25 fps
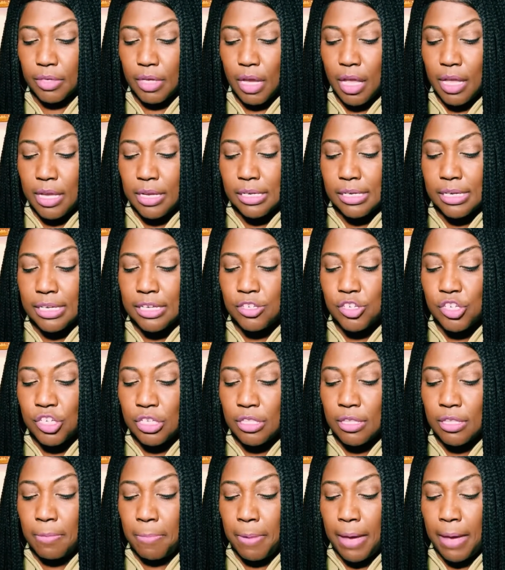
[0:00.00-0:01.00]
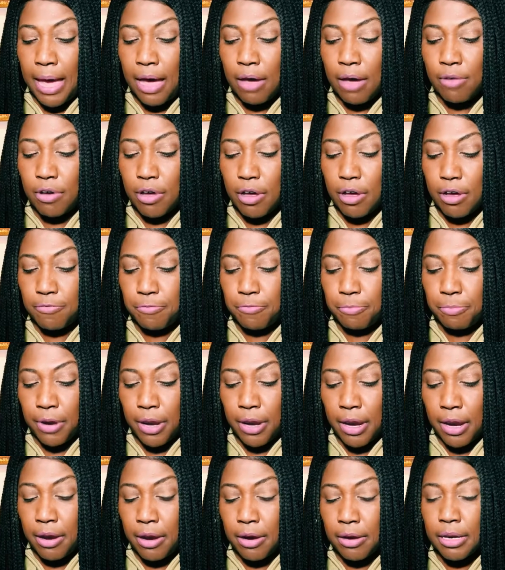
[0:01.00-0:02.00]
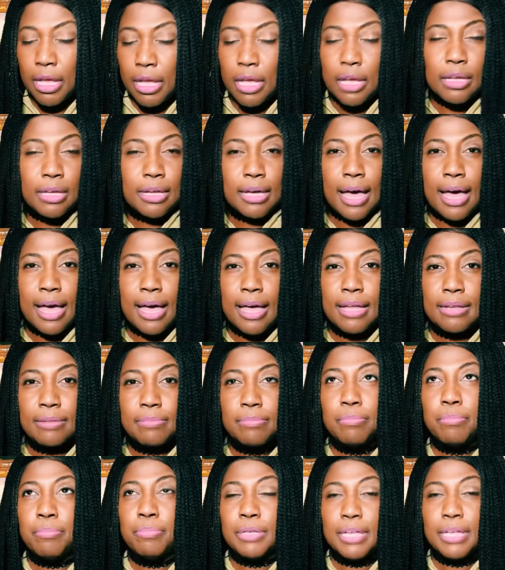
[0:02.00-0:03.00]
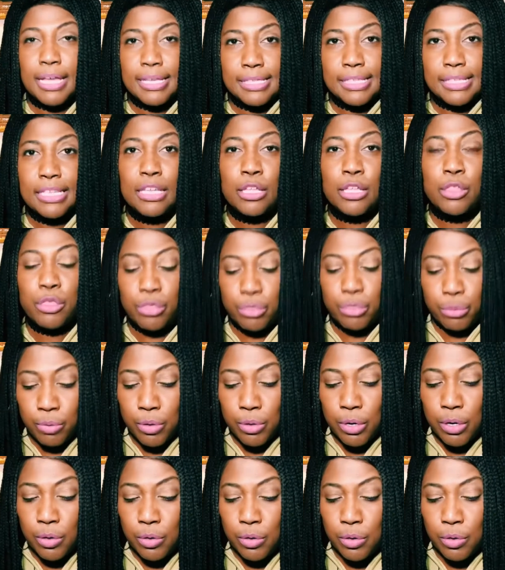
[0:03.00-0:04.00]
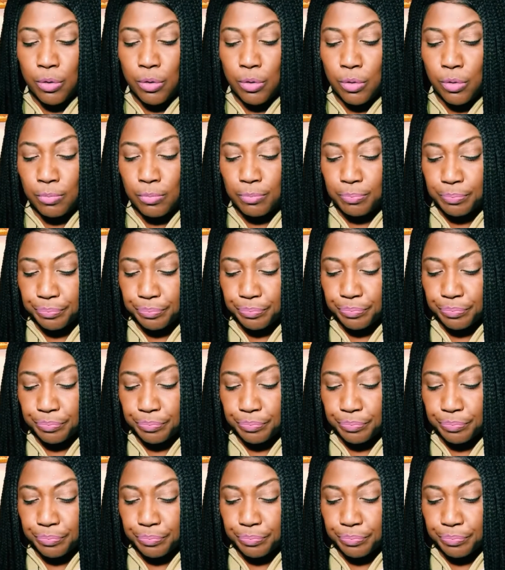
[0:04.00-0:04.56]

Unleashing the Power of Prayer, God Blessing Through